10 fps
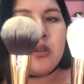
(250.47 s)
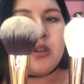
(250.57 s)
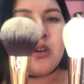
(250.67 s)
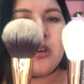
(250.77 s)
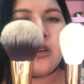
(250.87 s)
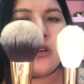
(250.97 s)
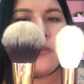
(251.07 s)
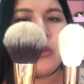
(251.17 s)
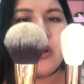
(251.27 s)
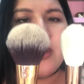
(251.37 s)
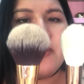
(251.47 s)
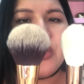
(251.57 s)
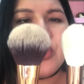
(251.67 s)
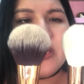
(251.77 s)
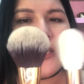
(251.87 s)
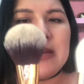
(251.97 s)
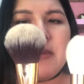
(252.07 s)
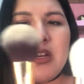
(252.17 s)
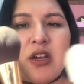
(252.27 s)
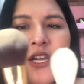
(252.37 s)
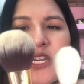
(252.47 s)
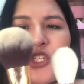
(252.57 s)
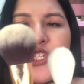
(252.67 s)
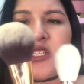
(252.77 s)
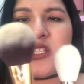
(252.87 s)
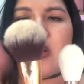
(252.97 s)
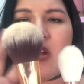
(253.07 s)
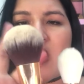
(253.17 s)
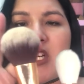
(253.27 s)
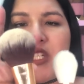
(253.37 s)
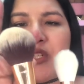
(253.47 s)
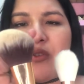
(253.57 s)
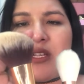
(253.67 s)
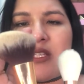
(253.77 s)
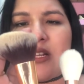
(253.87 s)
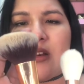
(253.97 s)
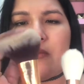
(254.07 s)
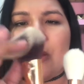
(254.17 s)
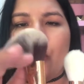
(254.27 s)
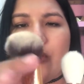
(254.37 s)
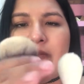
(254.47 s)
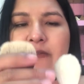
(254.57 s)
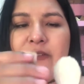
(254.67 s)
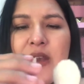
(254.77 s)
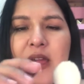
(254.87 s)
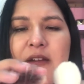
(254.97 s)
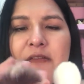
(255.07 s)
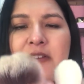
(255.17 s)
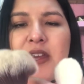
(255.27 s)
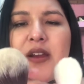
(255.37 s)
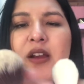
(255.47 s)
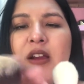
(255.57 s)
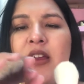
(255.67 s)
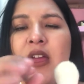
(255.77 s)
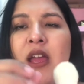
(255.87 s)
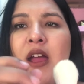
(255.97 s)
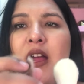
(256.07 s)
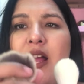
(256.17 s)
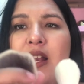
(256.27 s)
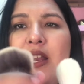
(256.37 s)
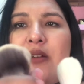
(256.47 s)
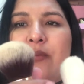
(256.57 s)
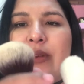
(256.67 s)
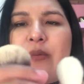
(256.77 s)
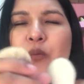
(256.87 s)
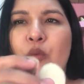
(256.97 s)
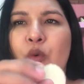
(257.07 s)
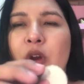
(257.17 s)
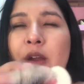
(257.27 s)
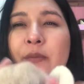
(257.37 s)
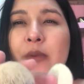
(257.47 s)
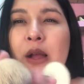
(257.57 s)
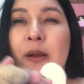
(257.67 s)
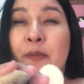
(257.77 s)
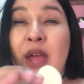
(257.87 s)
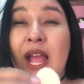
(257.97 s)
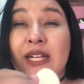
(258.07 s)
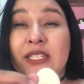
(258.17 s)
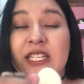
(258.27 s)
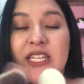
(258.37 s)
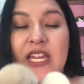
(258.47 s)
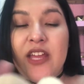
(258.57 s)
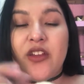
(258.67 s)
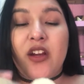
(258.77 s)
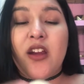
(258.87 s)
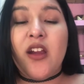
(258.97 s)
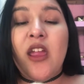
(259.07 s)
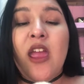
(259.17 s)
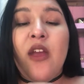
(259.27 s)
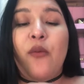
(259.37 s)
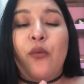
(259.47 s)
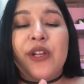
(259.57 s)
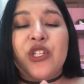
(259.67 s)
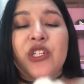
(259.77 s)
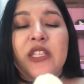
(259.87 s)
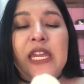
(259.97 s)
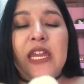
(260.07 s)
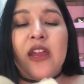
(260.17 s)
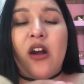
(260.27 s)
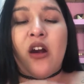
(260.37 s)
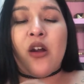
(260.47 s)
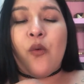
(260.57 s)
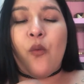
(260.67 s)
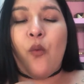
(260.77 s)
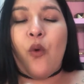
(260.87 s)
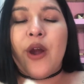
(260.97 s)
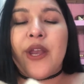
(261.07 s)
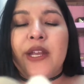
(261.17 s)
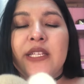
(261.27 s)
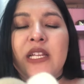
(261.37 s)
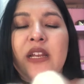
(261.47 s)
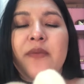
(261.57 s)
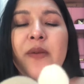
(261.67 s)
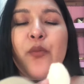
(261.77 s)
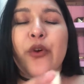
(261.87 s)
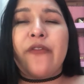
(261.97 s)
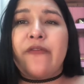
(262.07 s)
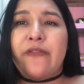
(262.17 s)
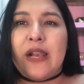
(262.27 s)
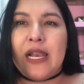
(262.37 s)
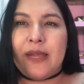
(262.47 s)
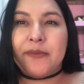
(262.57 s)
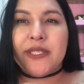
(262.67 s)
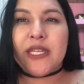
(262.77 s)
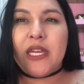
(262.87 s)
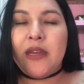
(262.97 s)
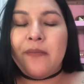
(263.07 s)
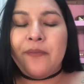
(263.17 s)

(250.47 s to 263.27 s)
They're pretty much similar. It's just the R2 is a little bit more fluffier, a little bit more packed together, which the R1 is a little bit more flimsy,